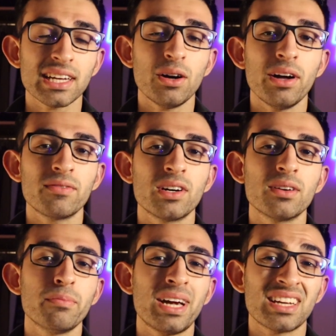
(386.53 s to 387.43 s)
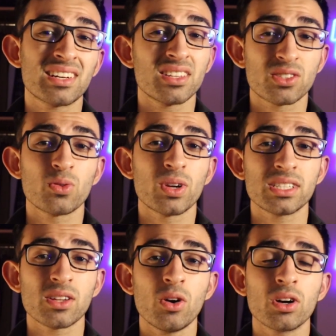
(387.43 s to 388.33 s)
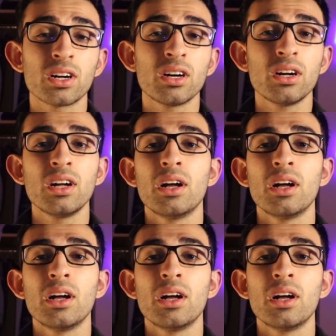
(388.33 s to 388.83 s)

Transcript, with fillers: however, medical school is longer,